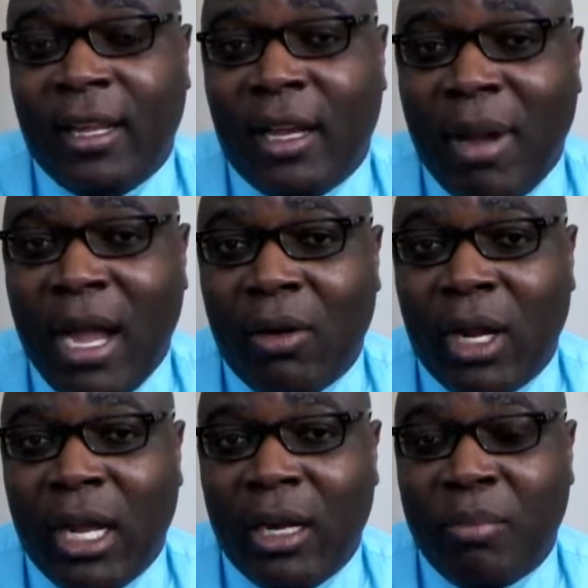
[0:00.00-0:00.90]

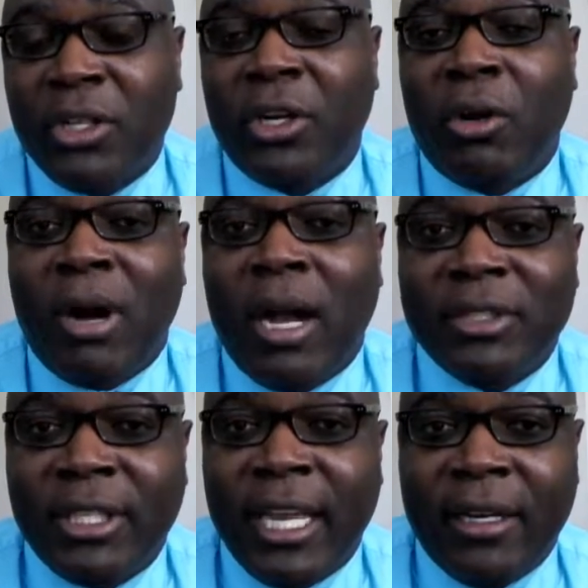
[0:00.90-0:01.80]
about President
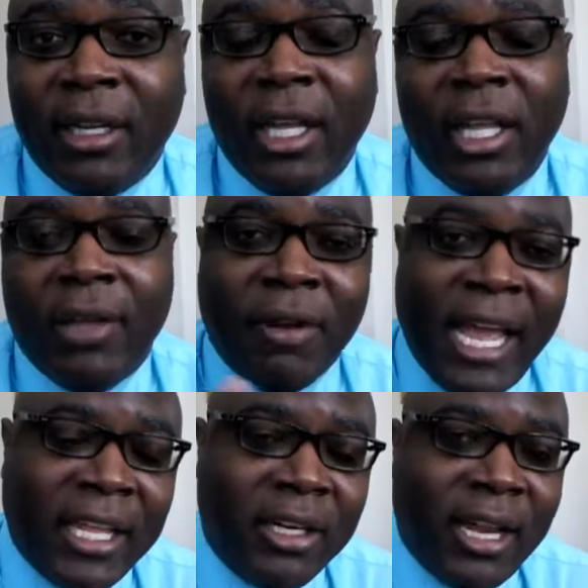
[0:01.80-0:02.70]
Obama said, if you
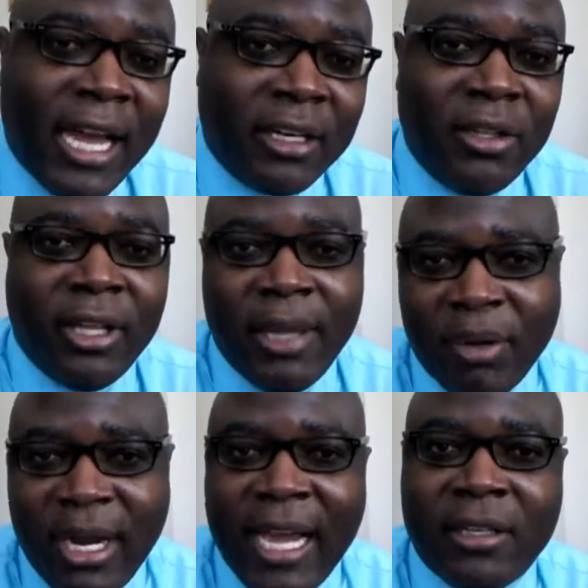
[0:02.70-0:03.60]
like your doctor, you keep
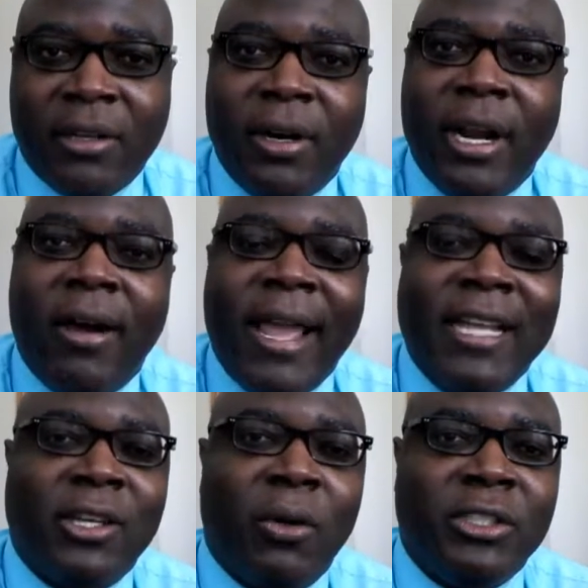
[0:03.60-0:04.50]
your doctor and all
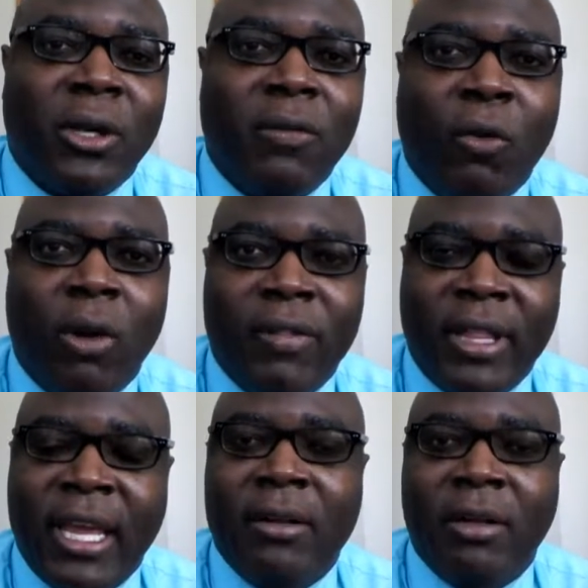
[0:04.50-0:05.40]
that, so on and so forth.
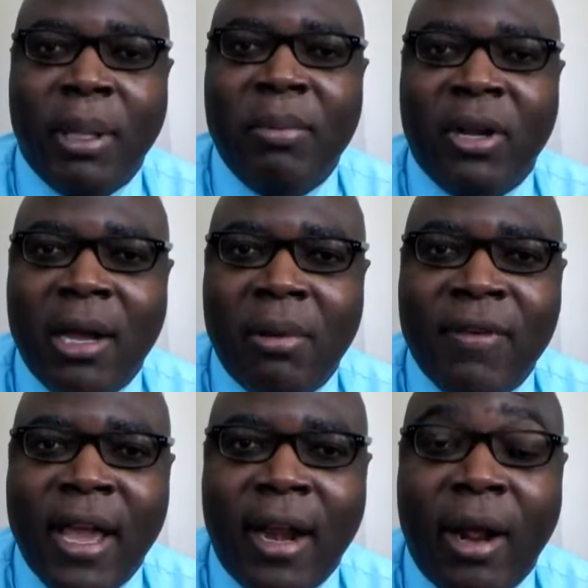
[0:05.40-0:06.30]
And then people come to
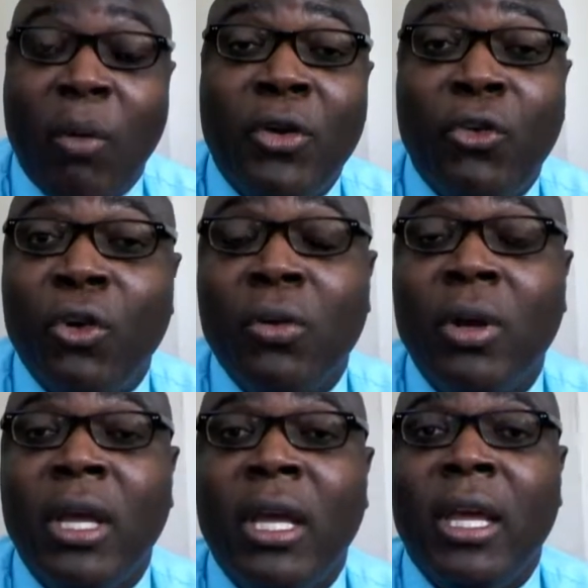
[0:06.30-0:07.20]
find out that wasn't
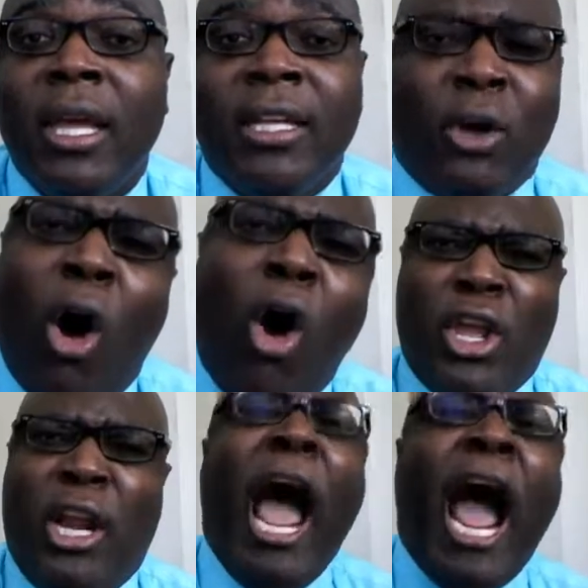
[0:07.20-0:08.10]
true. And so,
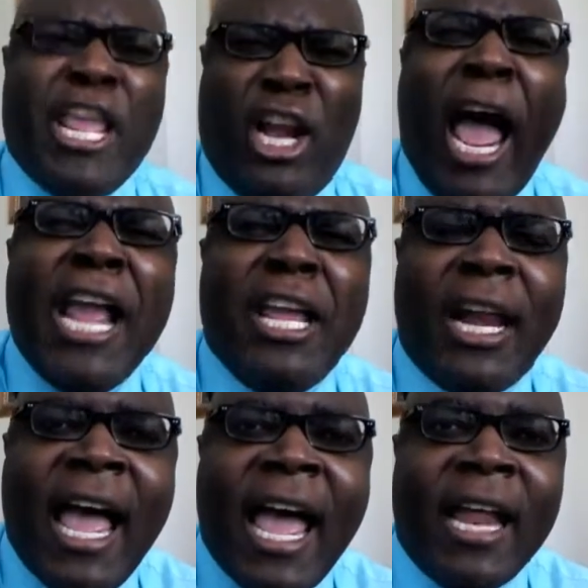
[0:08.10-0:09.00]
you lied, you lied, you
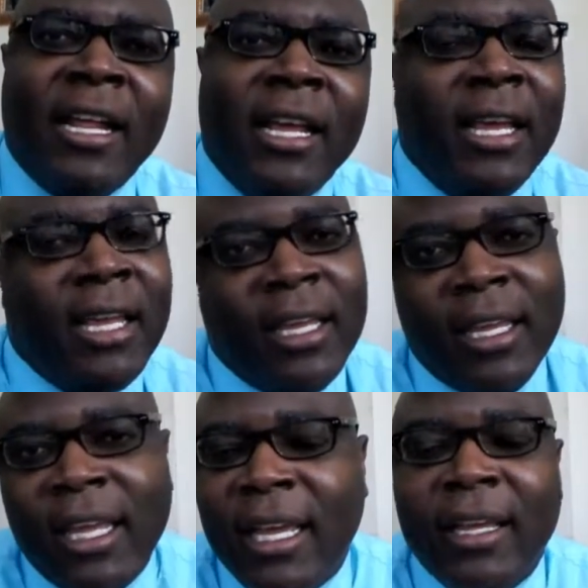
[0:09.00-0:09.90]
lied.
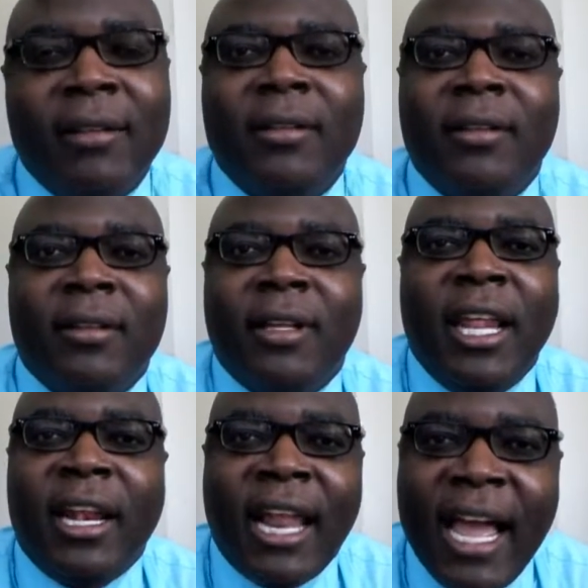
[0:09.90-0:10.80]

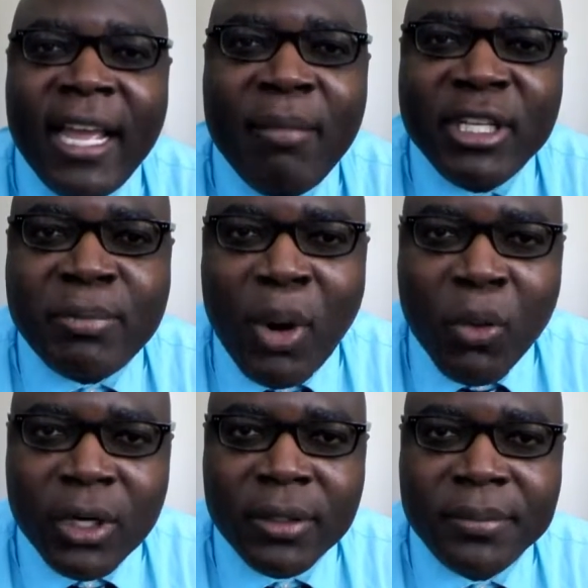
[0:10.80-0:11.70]
He didn't lie, he
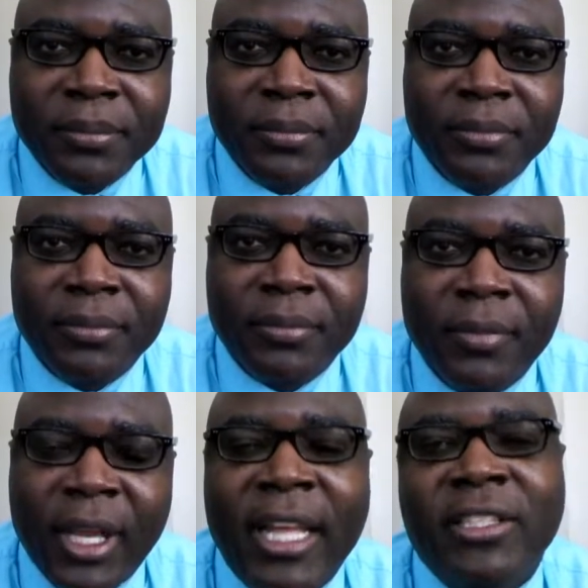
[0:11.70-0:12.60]
misspoke.
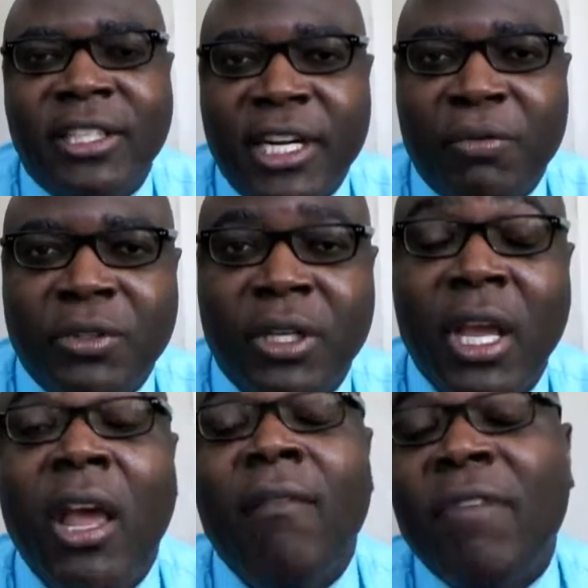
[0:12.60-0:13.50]
And there's a difference.
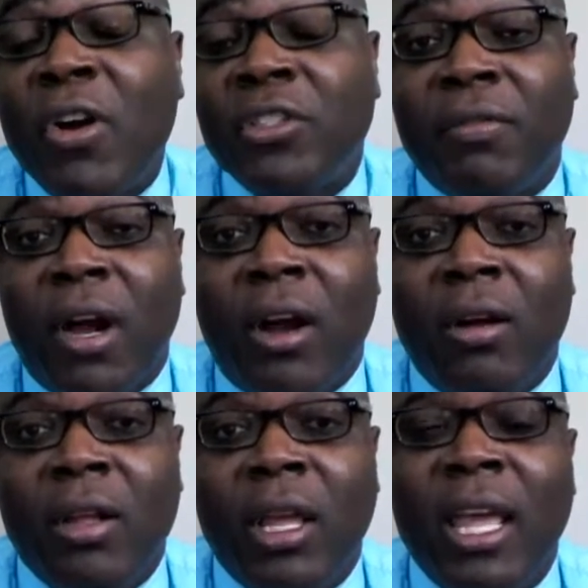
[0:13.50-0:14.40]
First of
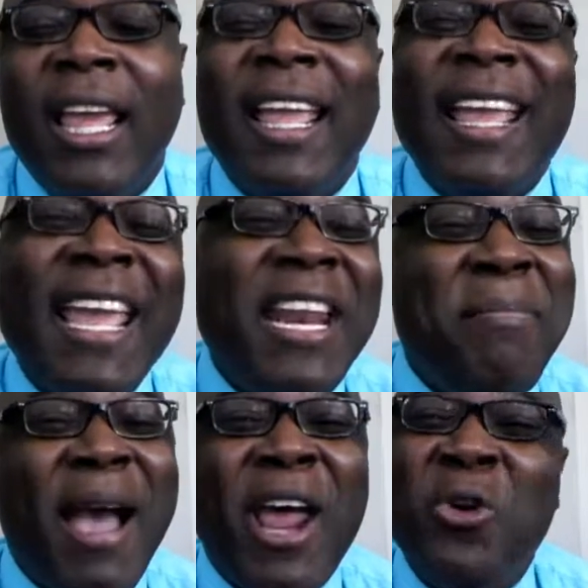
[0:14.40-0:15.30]
all,
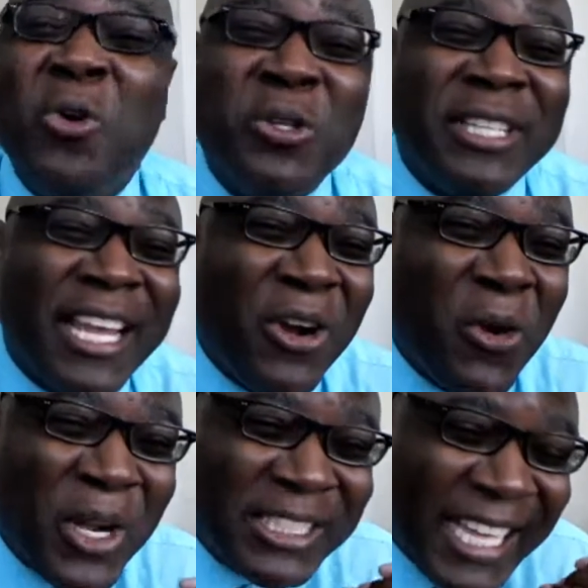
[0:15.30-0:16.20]
anybody
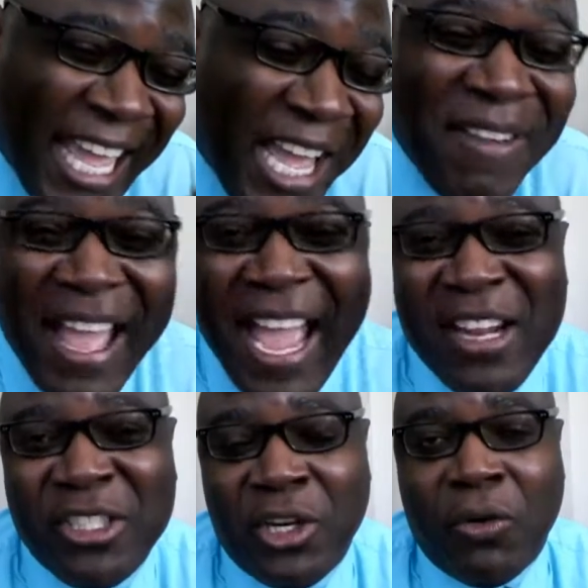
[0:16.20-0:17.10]
who has ever
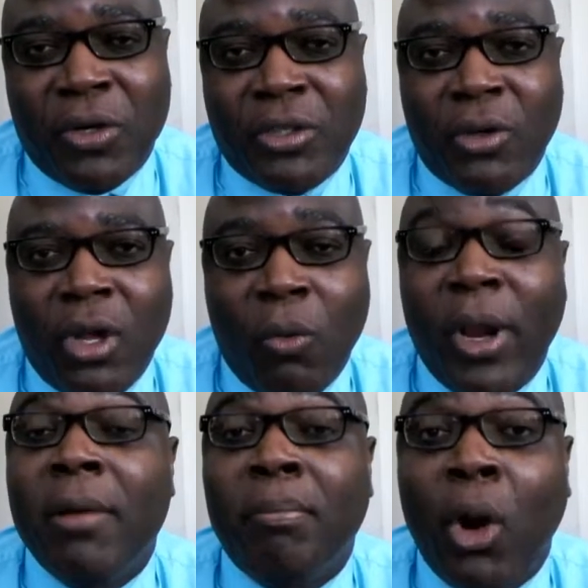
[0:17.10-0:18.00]
had insurance
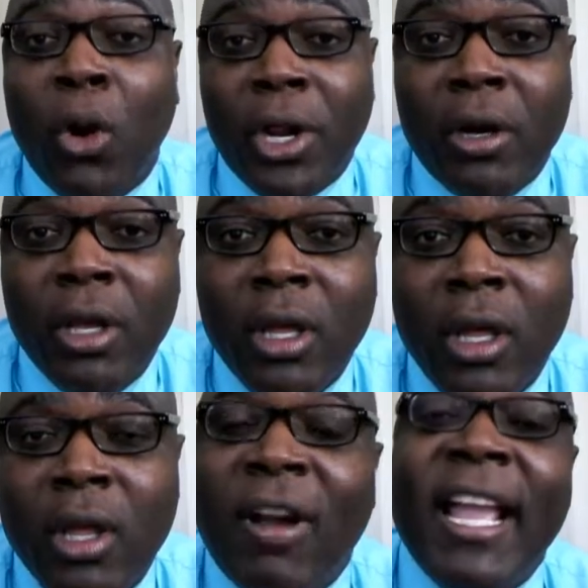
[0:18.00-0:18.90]
with an employer
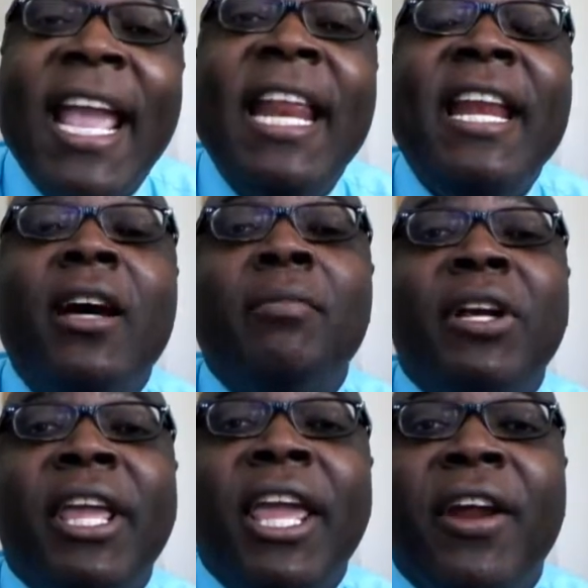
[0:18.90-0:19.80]
for any
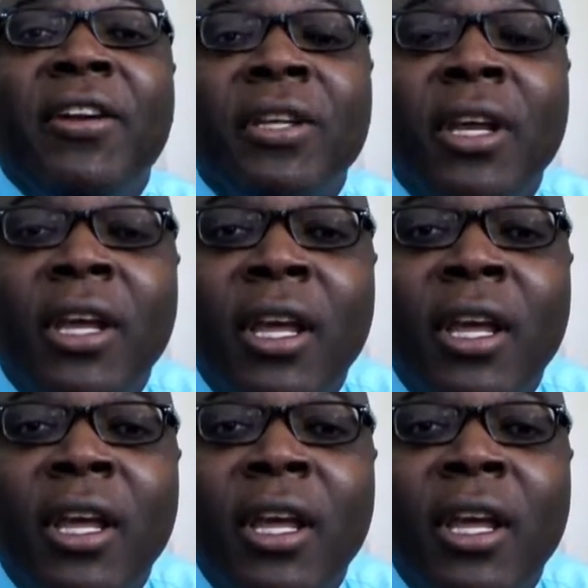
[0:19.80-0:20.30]
number of years